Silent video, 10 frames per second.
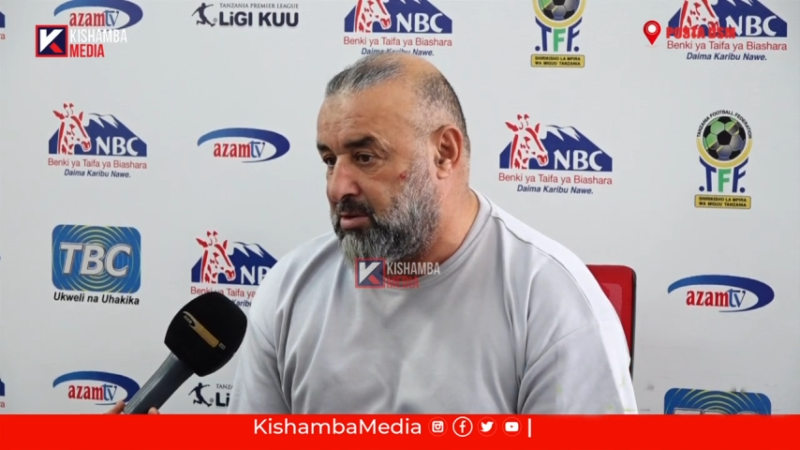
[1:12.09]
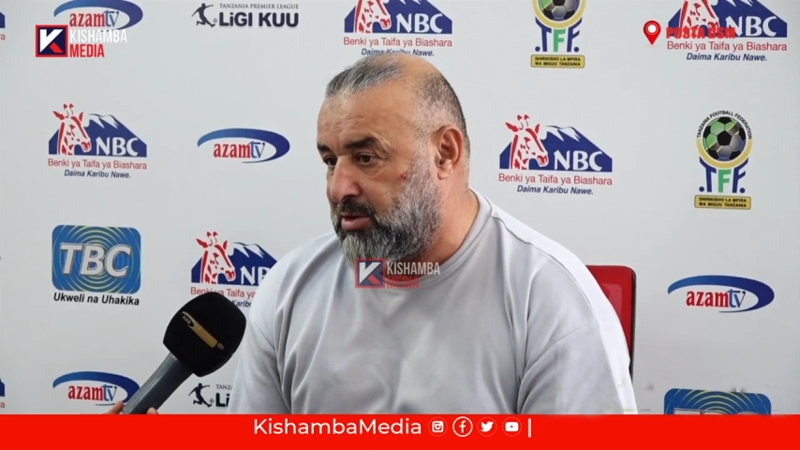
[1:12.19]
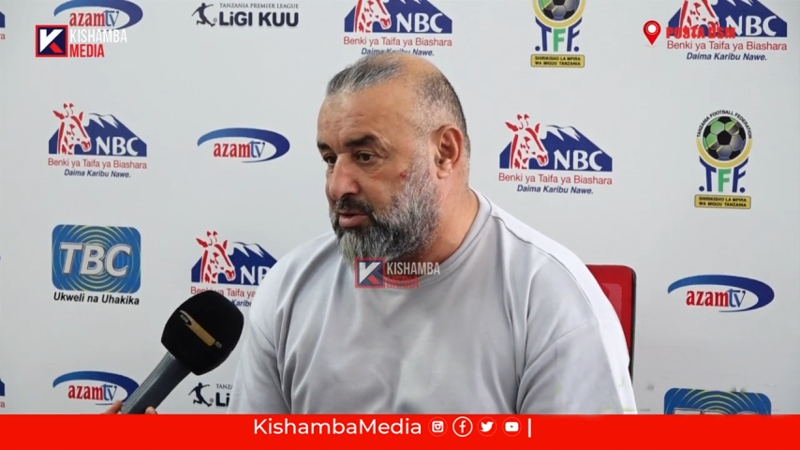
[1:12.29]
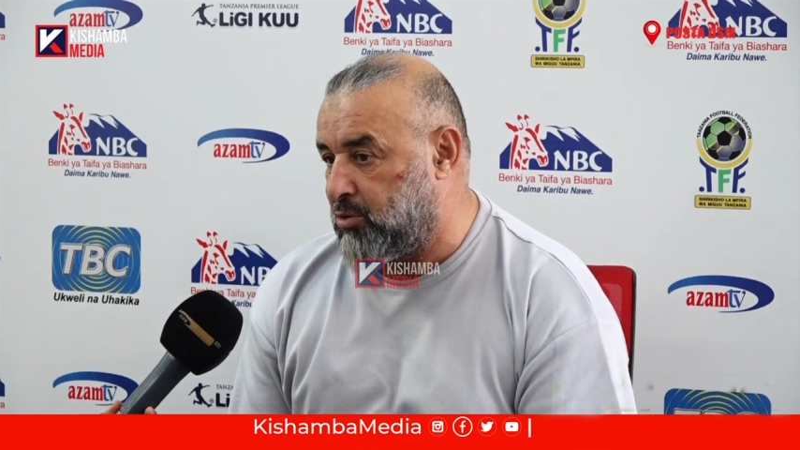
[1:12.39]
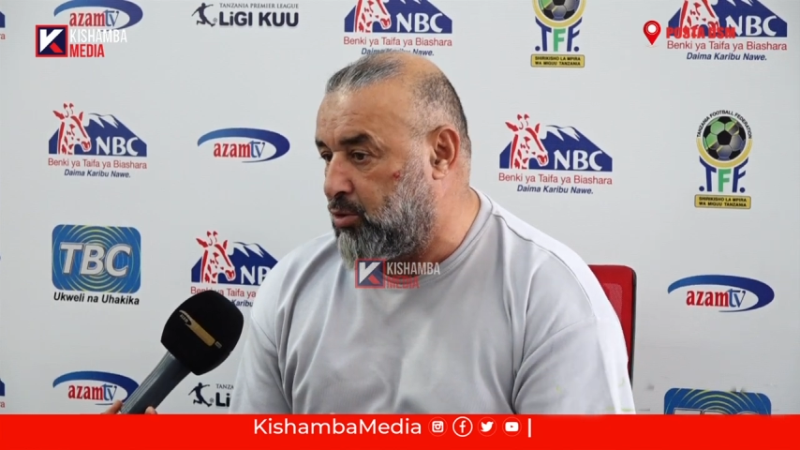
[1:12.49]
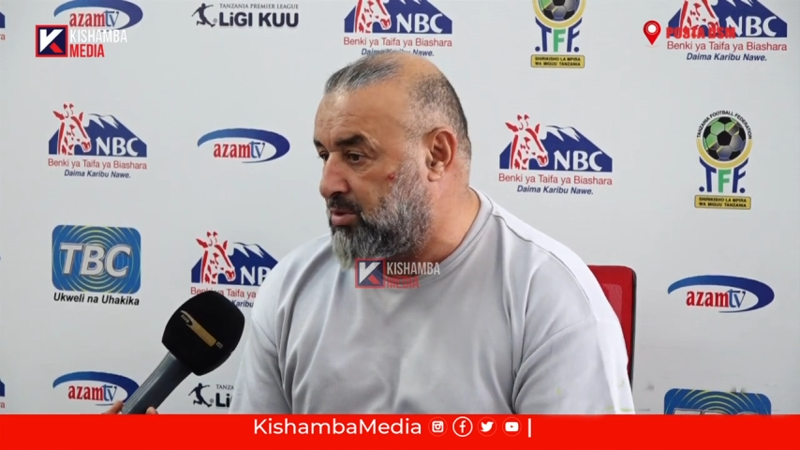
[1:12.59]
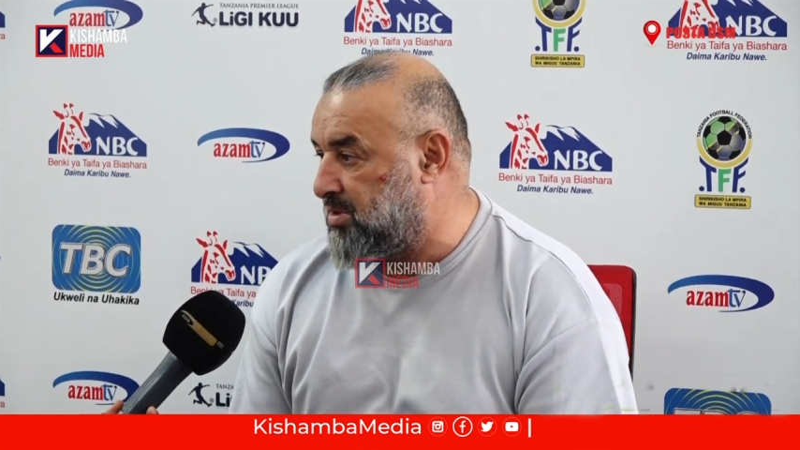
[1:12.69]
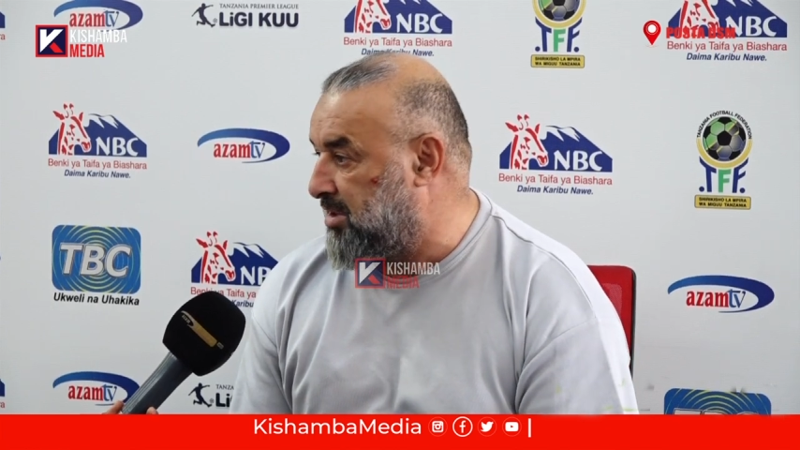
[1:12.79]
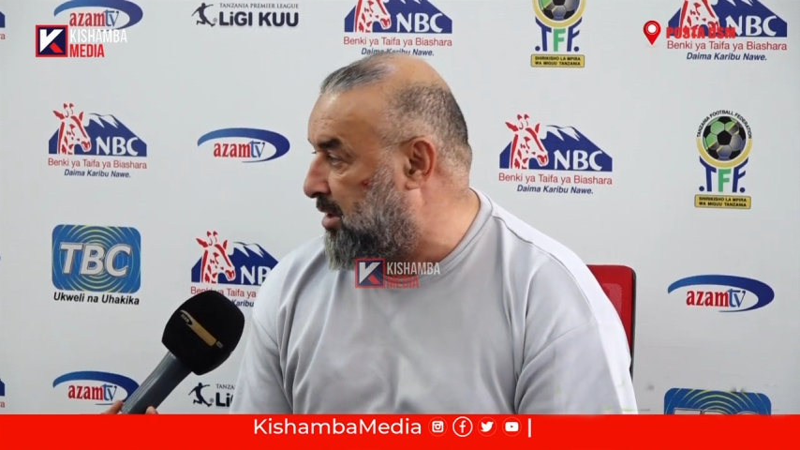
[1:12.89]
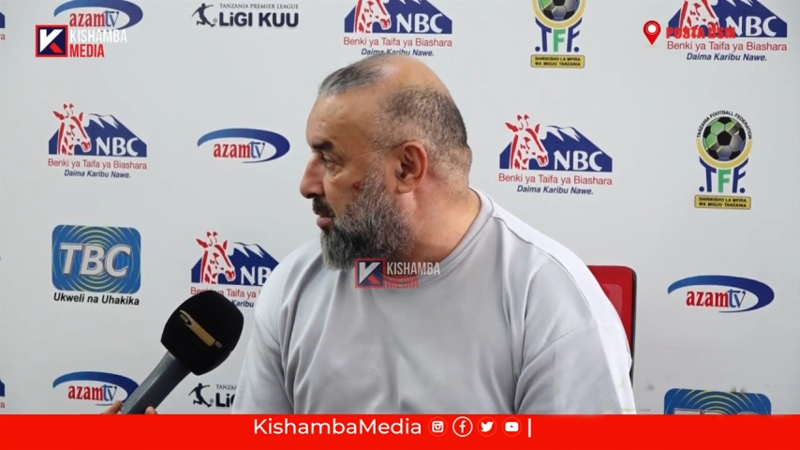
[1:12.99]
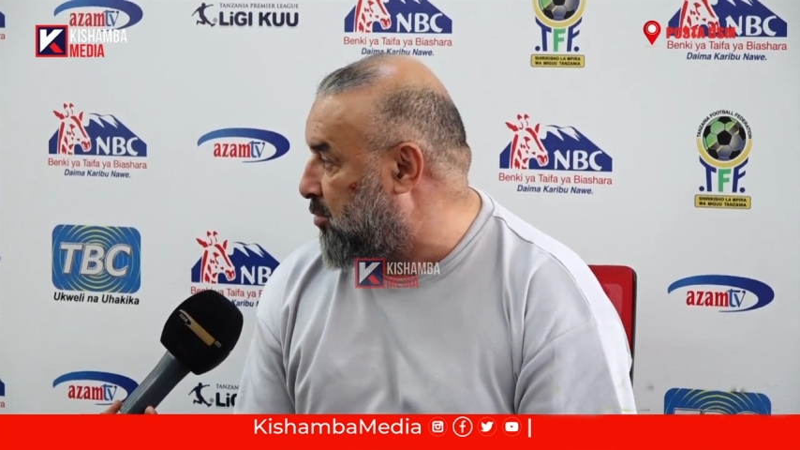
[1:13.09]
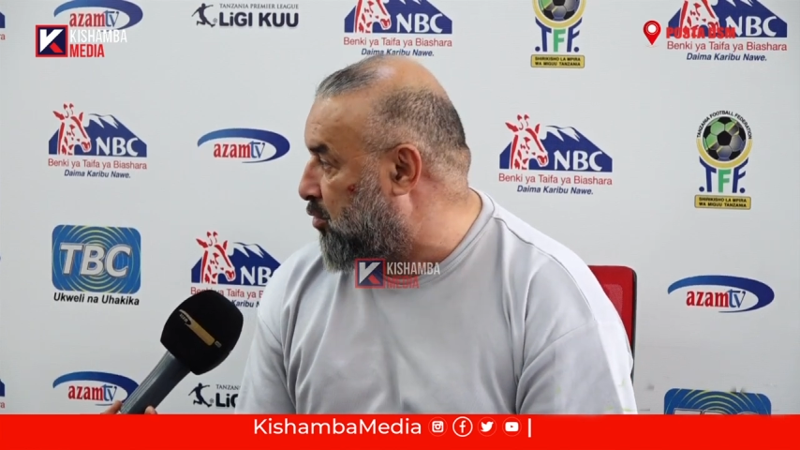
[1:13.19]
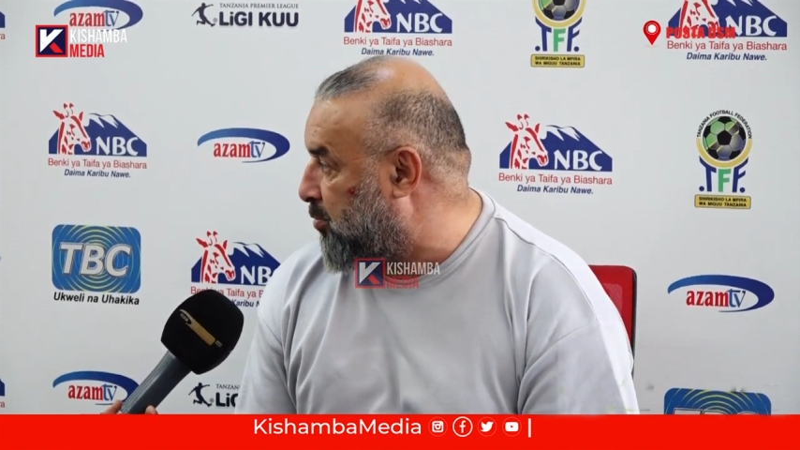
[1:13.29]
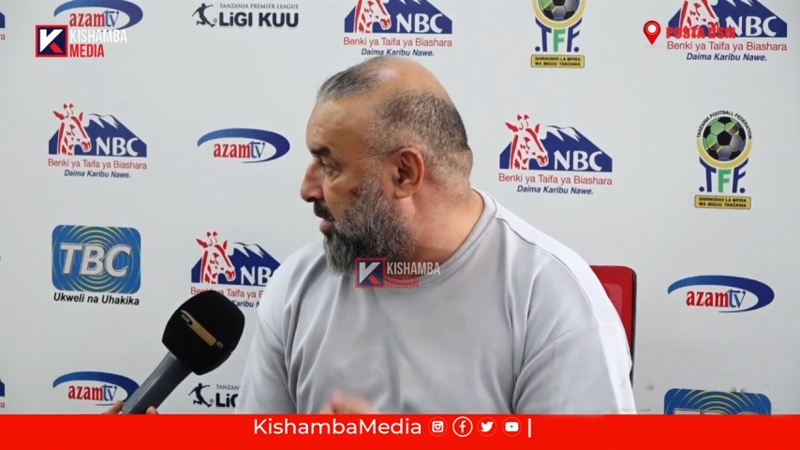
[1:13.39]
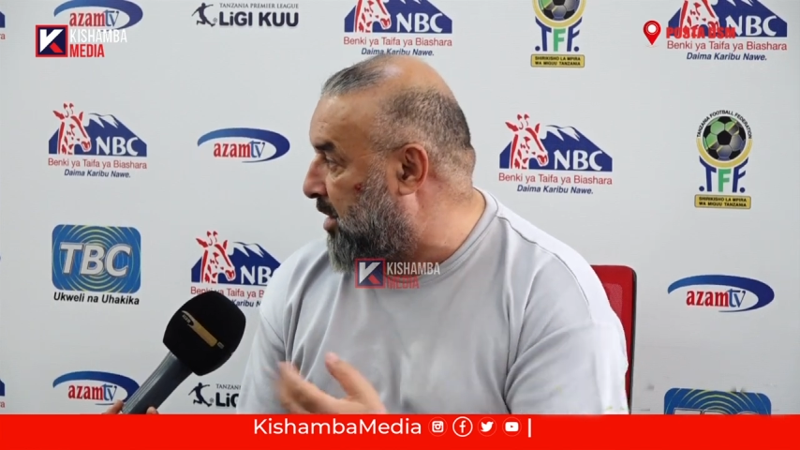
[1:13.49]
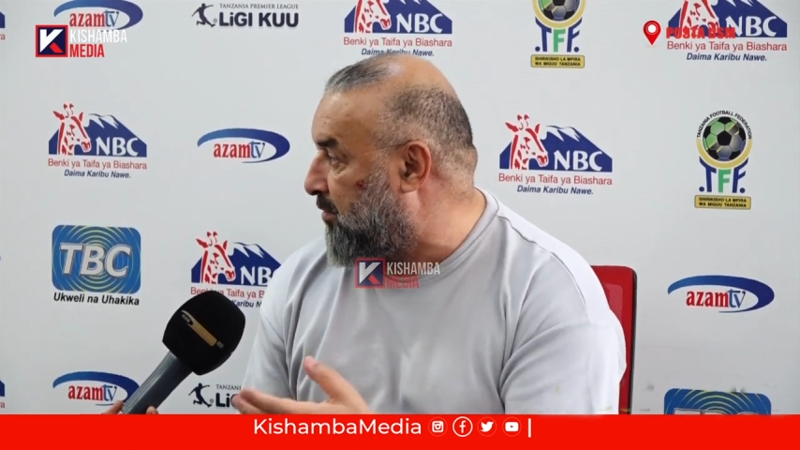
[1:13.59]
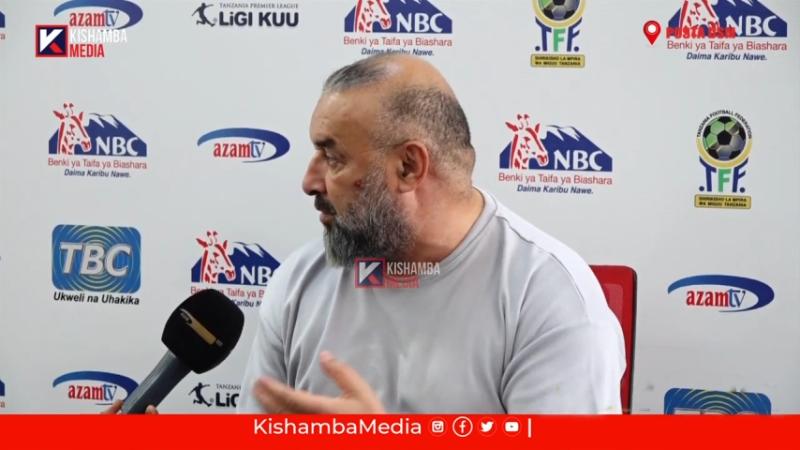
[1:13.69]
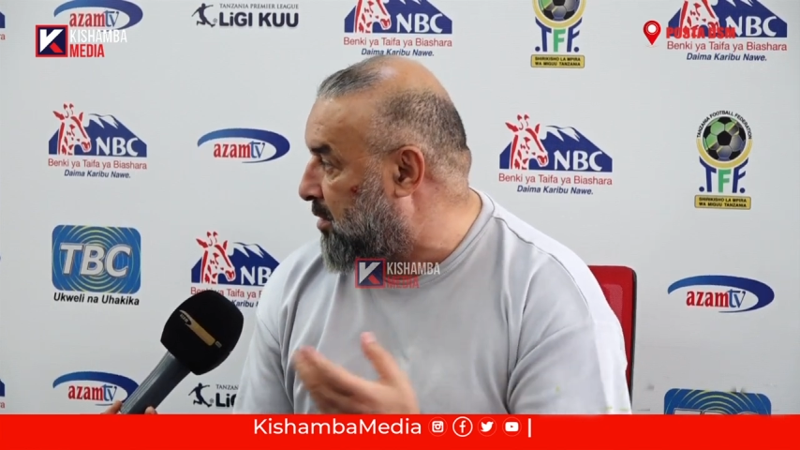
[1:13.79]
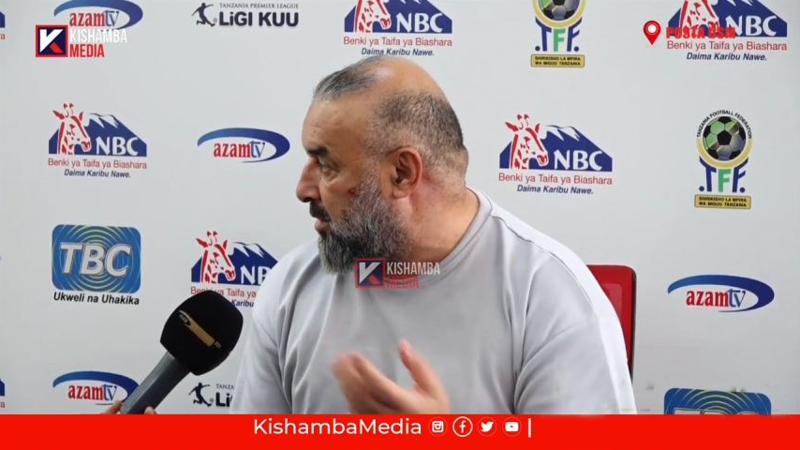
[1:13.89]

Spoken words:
good team who play